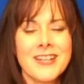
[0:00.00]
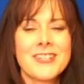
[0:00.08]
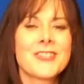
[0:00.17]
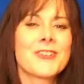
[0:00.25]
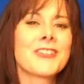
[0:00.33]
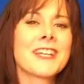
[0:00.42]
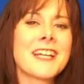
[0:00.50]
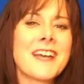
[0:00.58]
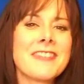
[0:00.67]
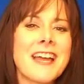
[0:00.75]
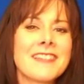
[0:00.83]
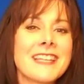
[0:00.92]
So click
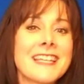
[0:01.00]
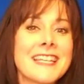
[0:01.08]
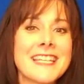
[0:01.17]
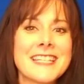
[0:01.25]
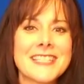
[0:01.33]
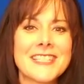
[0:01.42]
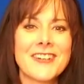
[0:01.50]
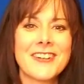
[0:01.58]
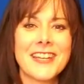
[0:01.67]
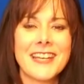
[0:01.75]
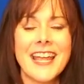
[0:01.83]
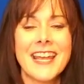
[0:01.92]
on that link and get
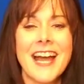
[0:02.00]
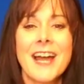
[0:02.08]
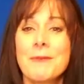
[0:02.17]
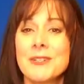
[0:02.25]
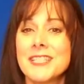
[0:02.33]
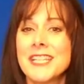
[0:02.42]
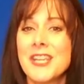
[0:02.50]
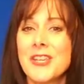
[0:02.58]
started, and I will see